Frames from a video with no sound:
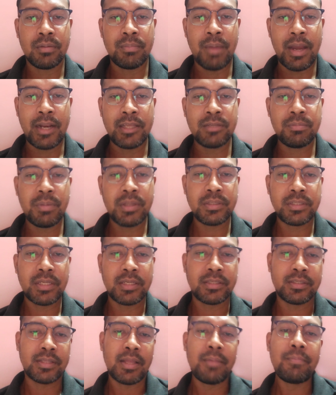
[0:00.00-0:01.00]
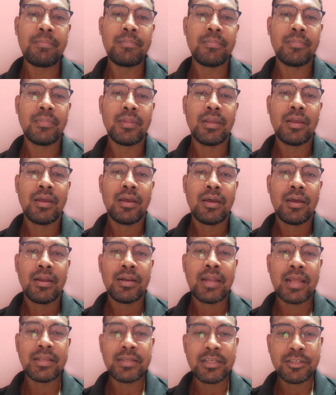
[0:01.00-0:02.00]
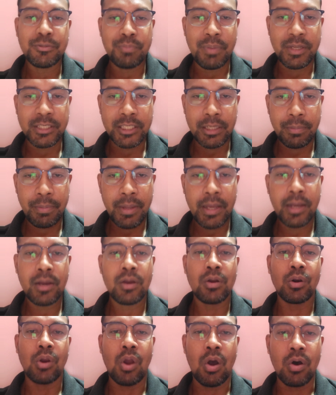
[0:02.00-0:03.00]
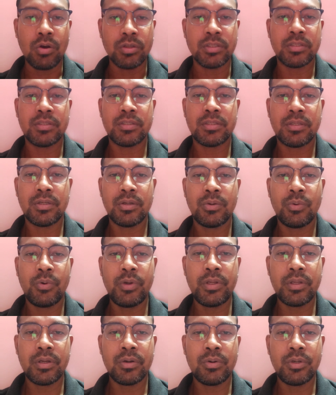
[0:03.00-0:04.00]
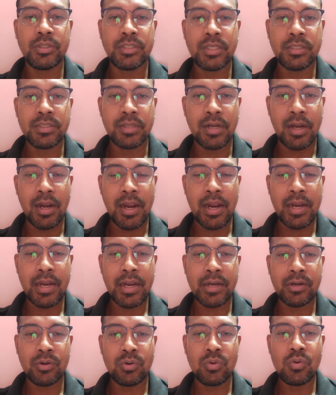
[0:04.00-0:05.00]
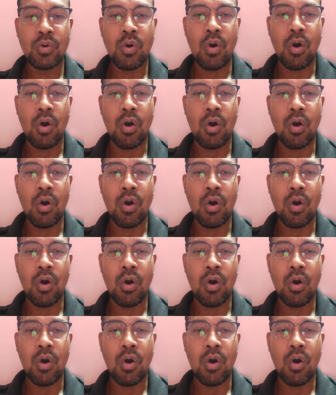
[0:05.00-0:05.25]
management system, there is a specific clause which is related to